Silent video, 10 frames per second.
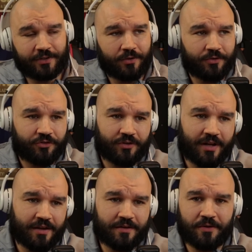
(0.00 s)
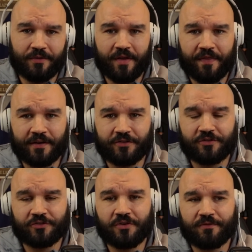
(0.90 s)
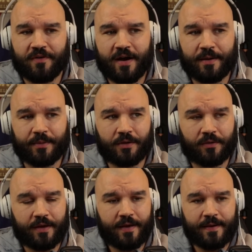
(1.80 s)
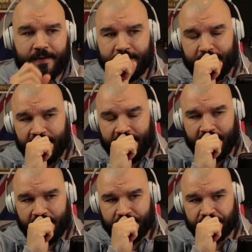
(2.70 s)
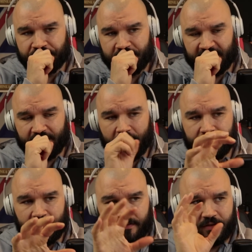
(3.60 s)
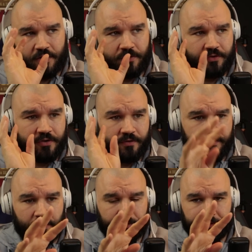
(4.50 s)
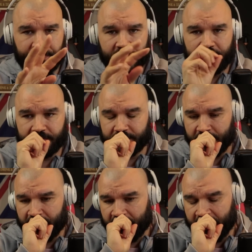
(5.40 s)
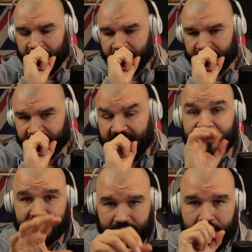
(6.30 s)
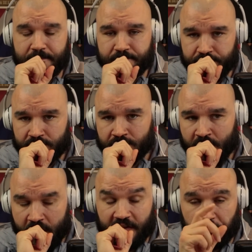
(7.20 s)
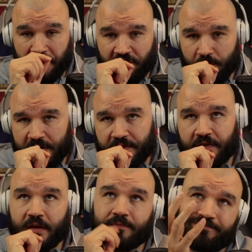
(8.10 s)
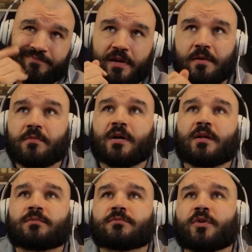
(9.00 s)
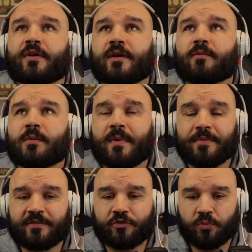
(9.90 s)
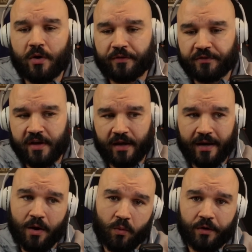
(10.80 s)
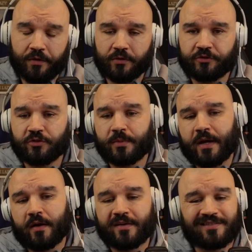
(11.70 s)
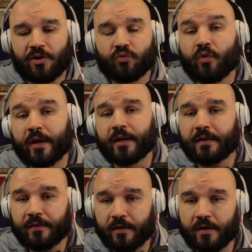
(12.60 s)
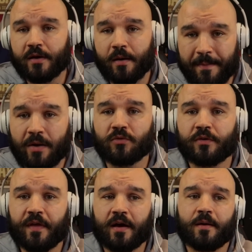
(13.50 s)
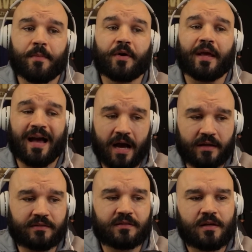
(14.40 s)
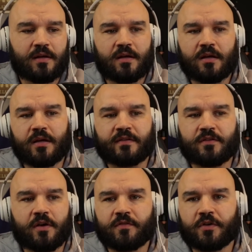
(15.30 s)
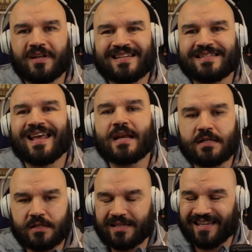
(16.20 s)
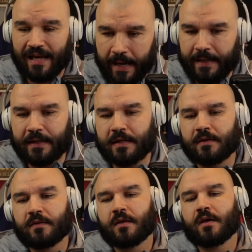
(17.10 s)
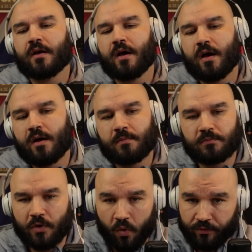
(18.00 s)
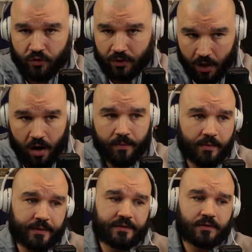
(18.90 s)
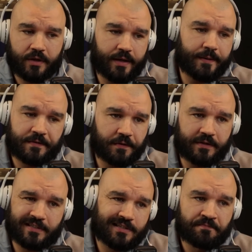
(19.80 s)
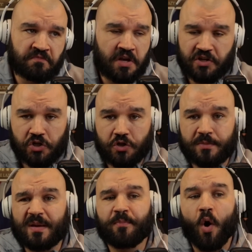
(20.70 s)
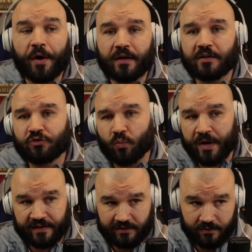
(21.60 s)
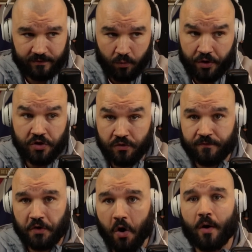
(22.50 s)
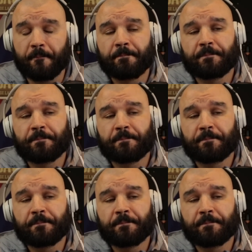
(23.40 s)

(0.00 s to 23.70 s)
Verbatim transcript: alone should let you know that that's just not viable, okay? Um, sacrificing 100 of those things is insane, especially when you think well, okay, well, maybe it's worth taking out one of those super carriers. Not really. The amount that America has, it's not even going to dent slightly the um, overall armament, okay? So it's, it's just going to be a pointless waste of what you've got.